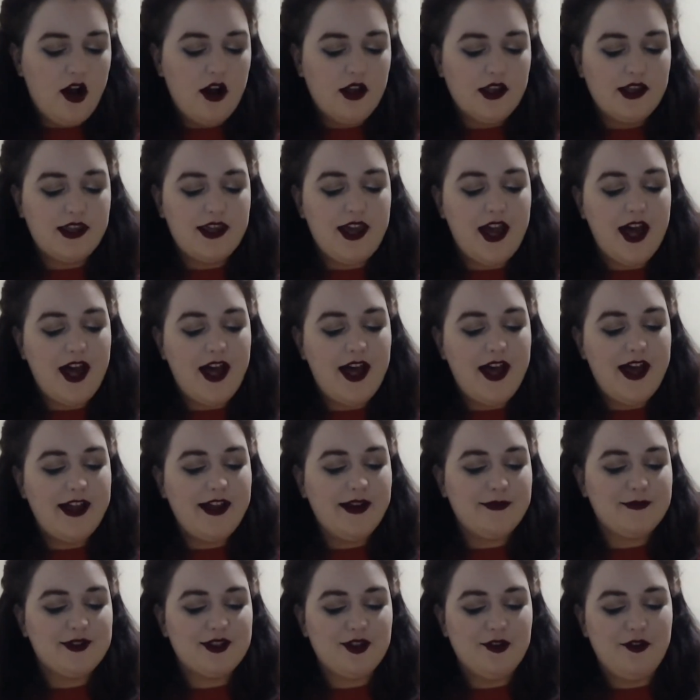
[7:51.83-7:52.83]
Yay!
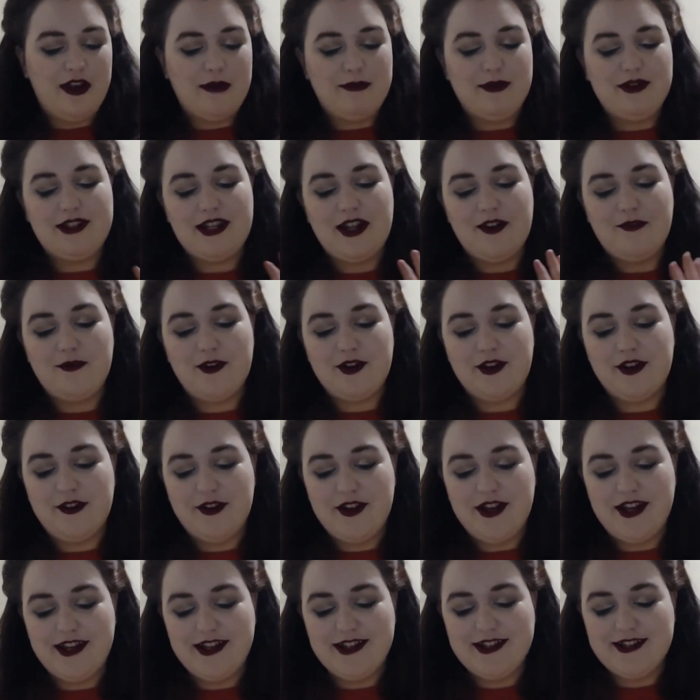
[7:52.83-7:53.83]
I'm so happy to have one of
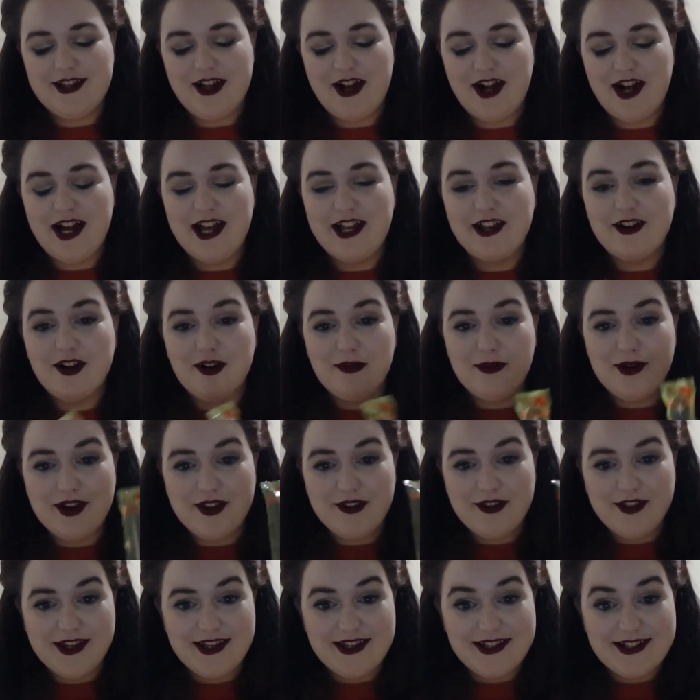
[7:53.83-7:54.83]
these. I got one
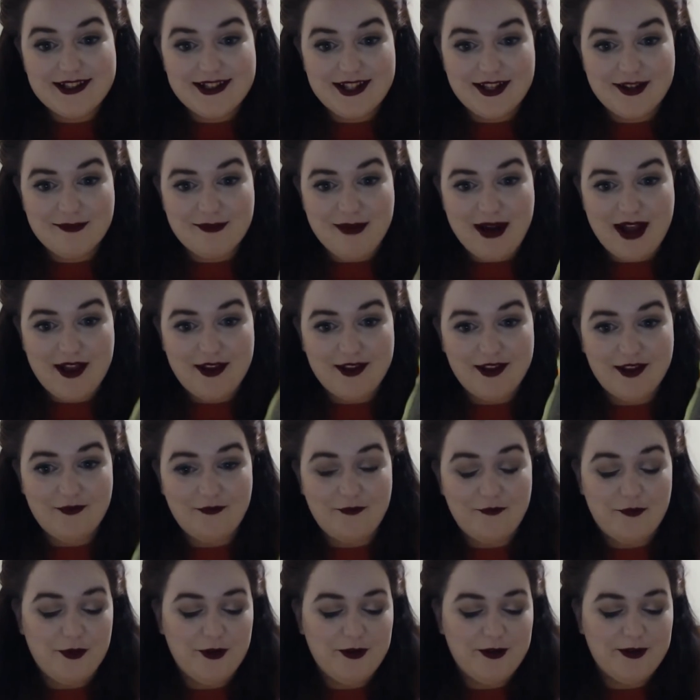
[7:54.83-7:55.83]
of these in my
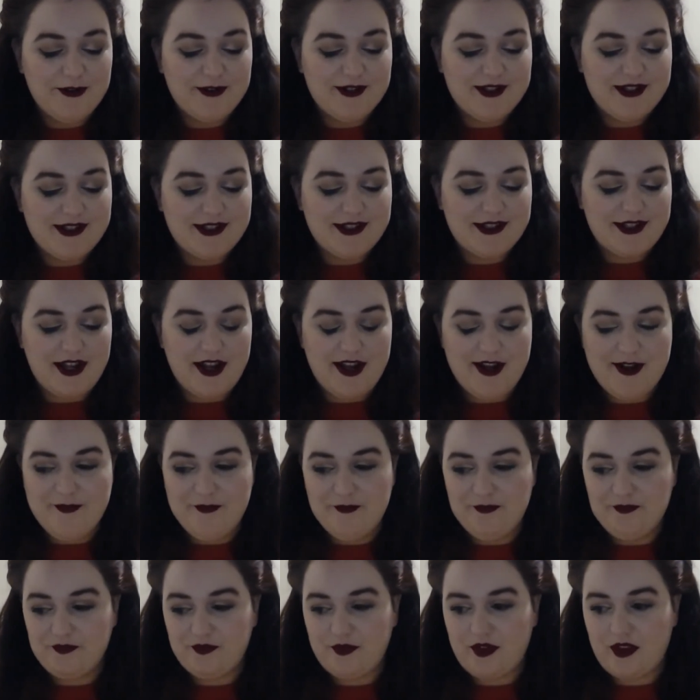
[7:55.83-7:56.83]
first
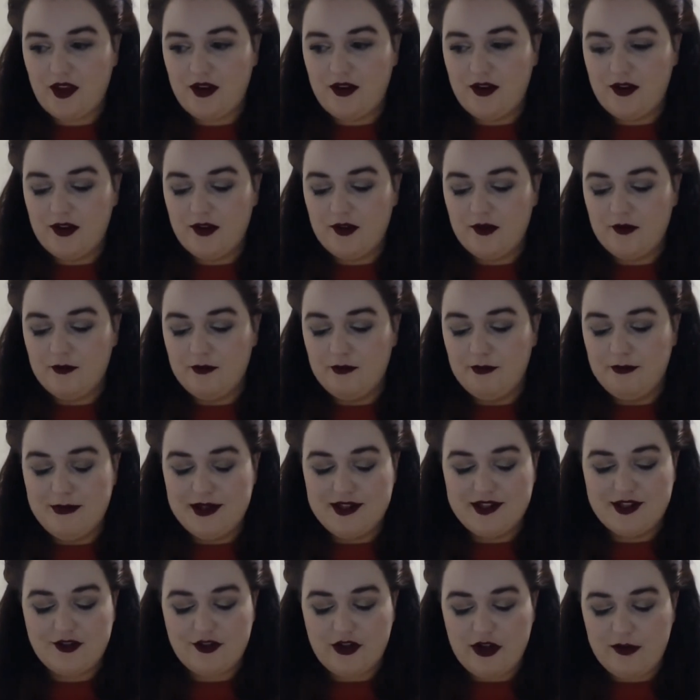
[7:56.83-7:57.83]

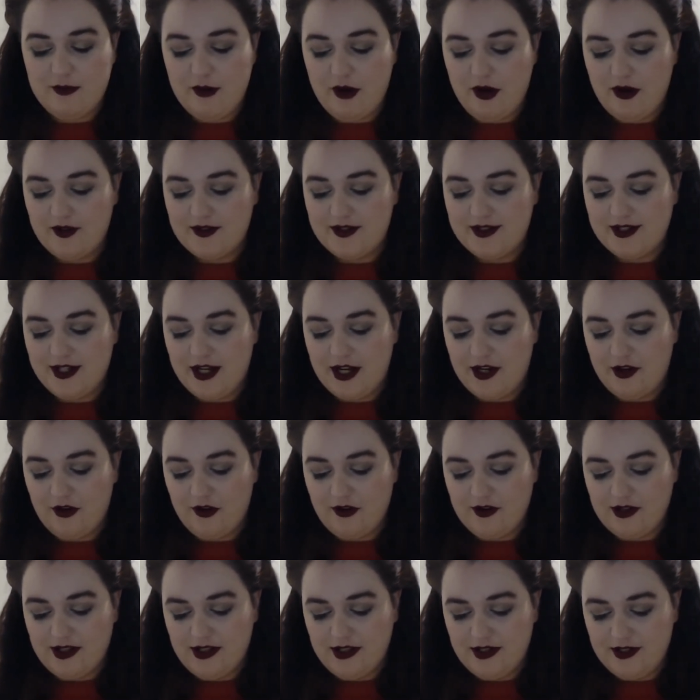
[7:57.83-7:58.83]
mystery box that I
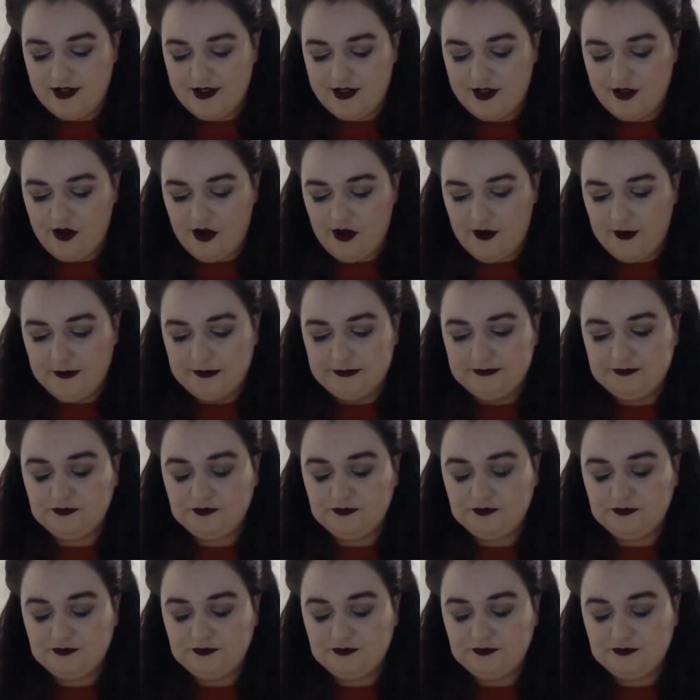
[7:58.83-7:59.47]
got years ago.